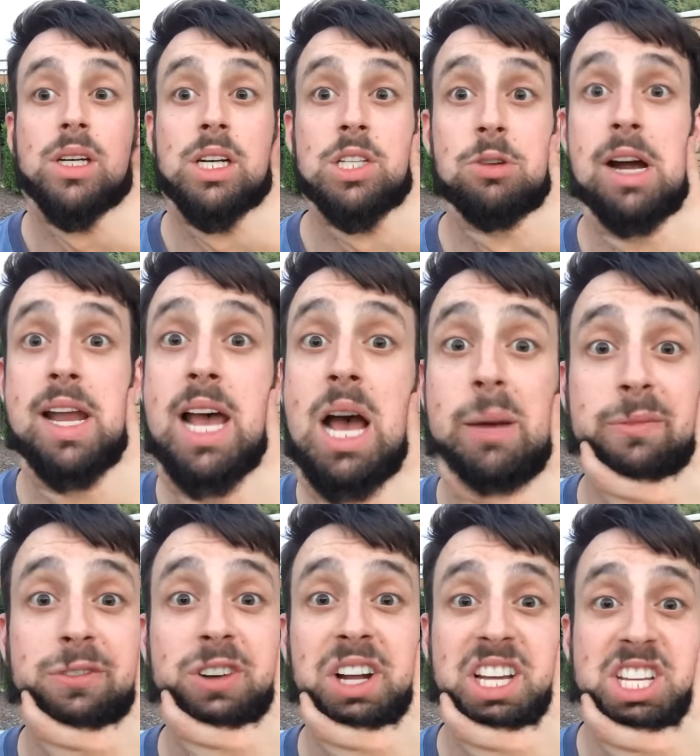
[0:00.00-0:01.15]
Cause right now I'm
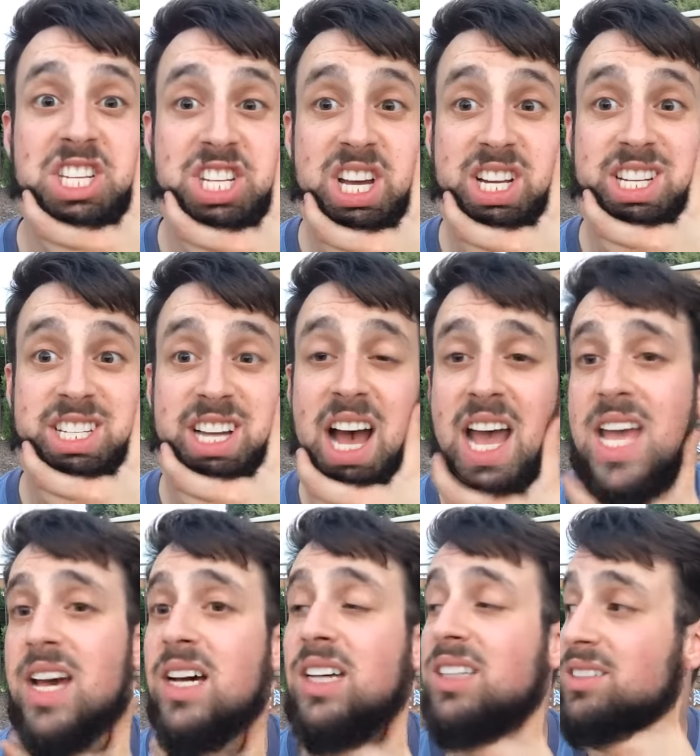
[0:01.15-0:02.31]
freaking
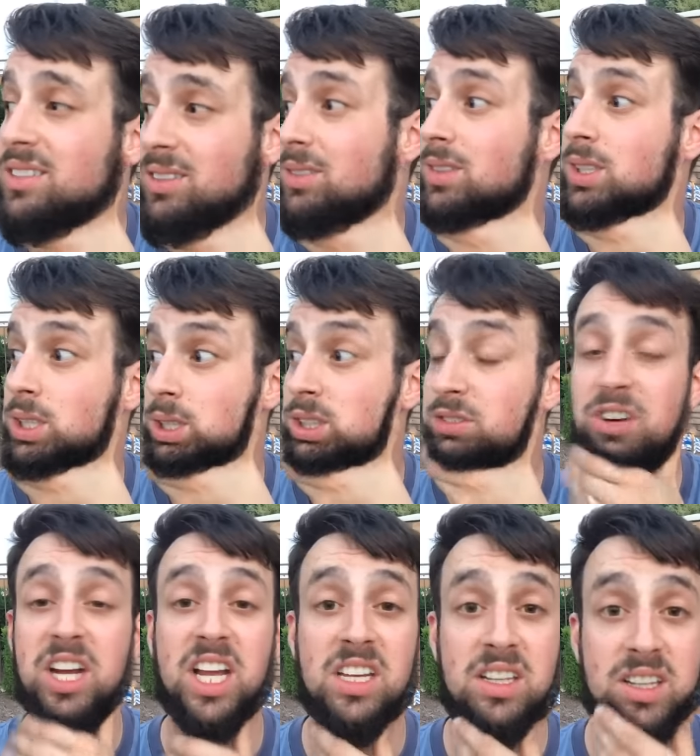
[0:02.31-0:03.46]
Jedediah,
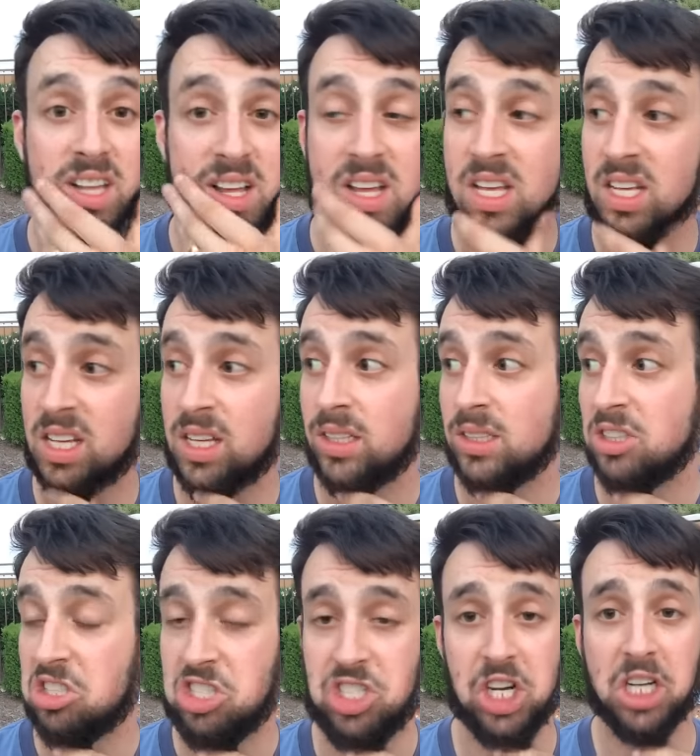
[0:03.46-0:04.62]
freaking
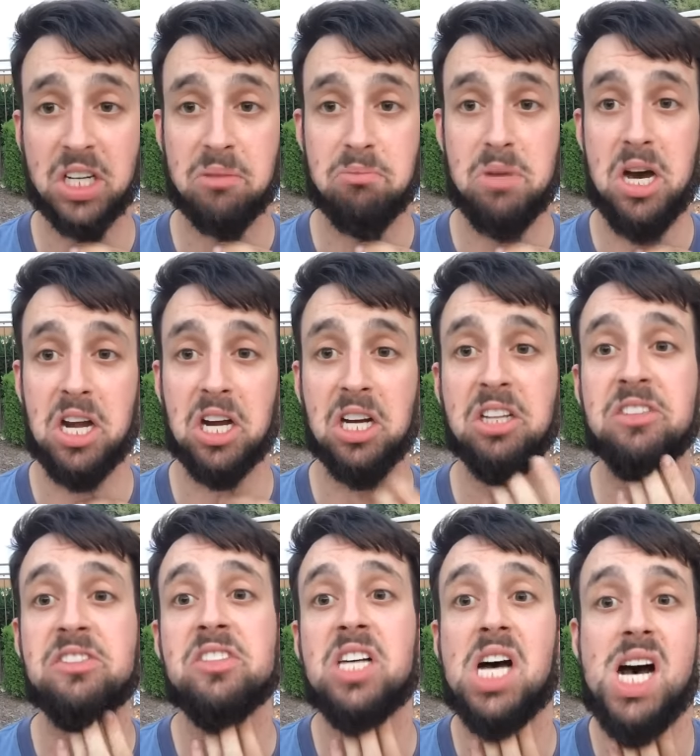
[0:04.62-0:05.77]
churning butter,
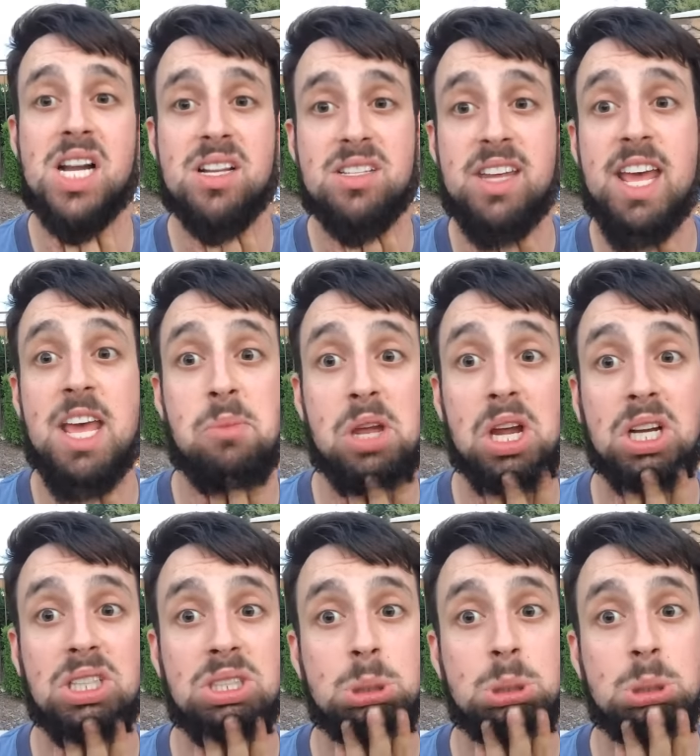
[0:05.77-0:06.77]
honest Abe here.